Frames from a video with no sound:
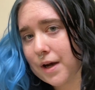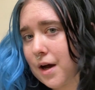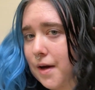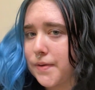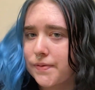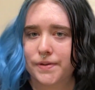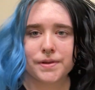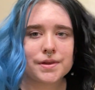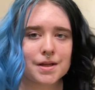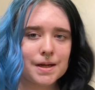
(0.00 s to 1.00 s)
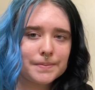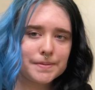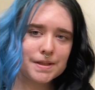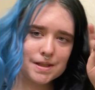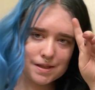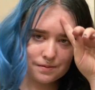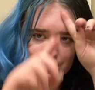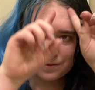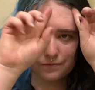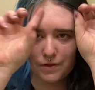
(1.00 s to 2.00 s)
off
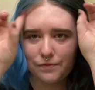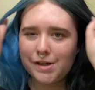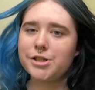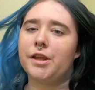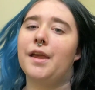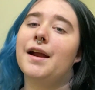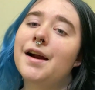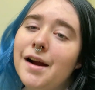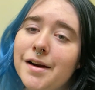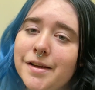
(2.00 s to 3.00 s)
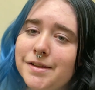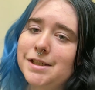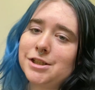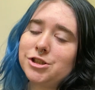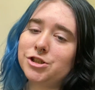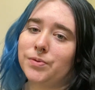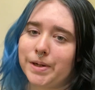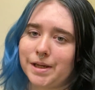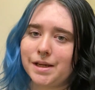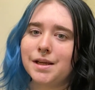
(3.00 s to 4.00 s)
refreshing their hair and then
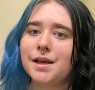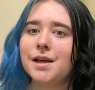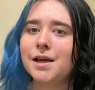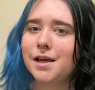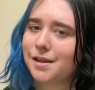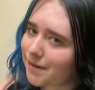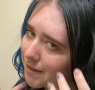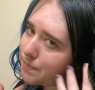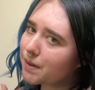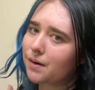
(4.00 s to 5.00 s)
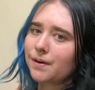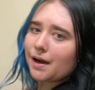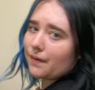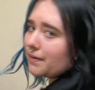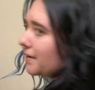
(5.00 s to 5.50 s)
showing it and they spin around